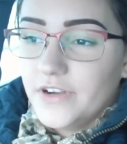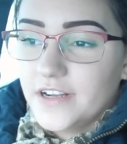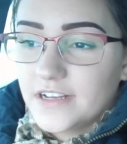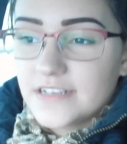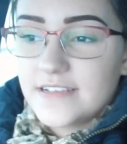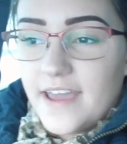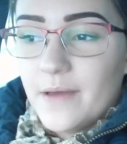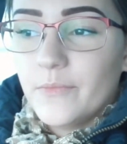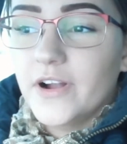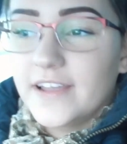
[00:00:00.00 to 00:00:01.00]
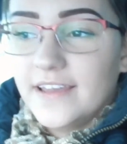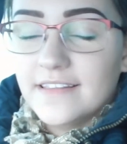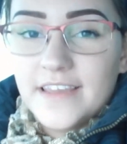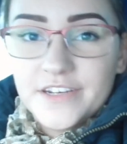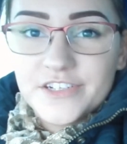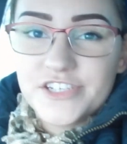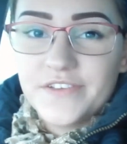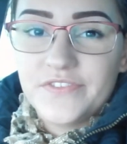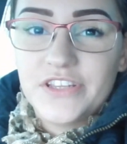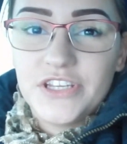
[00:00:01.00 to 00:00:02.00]
work because I am working a later
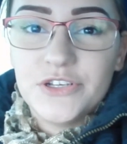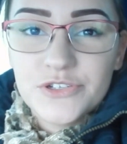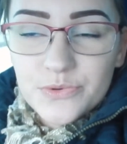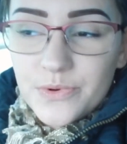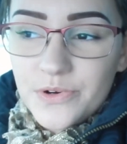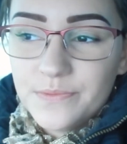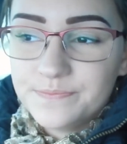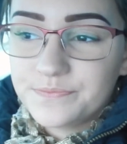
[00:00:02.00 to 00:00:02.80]
shift than usual.